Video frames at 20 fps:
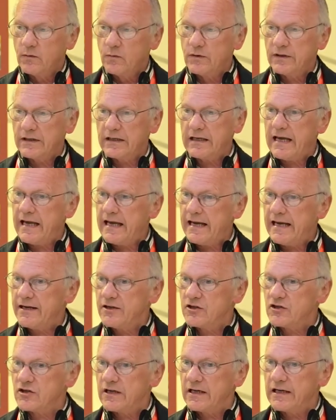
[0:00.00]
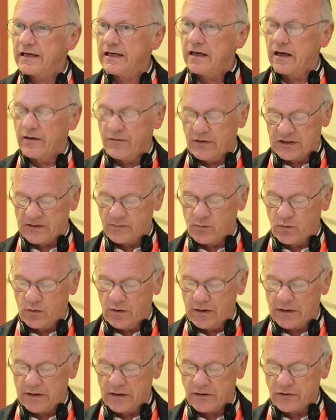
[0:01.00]
with occasionally other
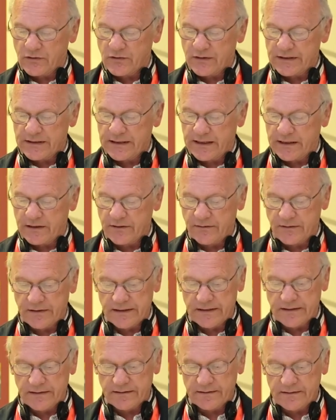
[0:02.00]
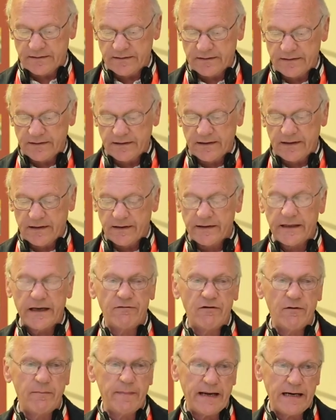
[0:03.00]
smaller countries included,
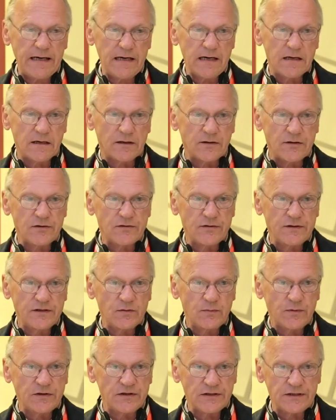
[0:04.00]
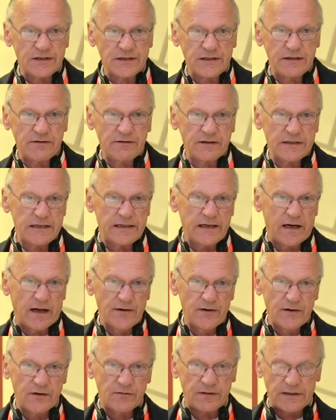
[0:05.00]
there remain countries which are seriously
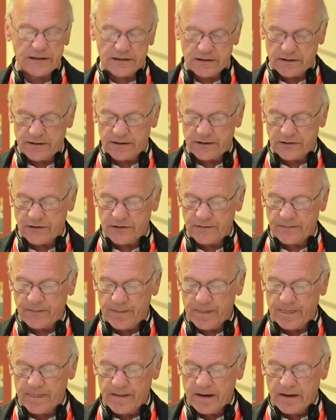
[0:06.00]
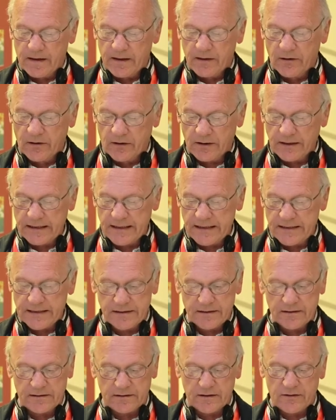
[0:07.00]
under-researched, not
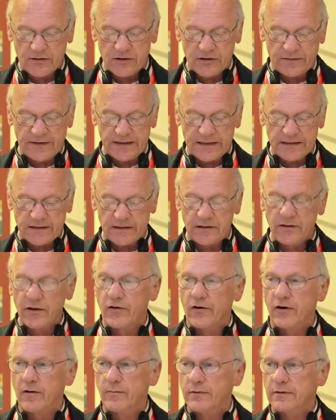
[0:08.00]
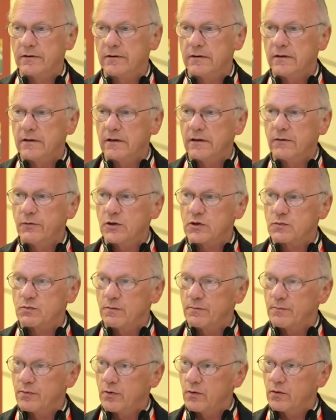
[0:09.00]
least those of Eastern Europe, which
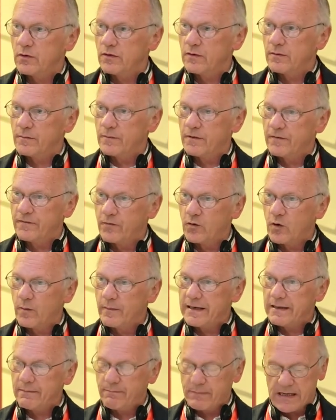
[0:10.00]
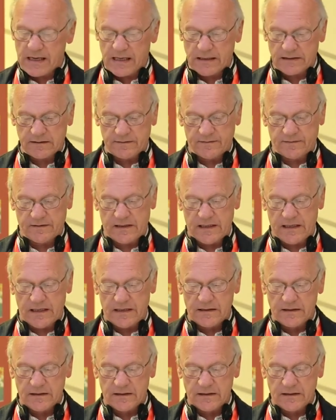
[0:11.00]
were formerly part of the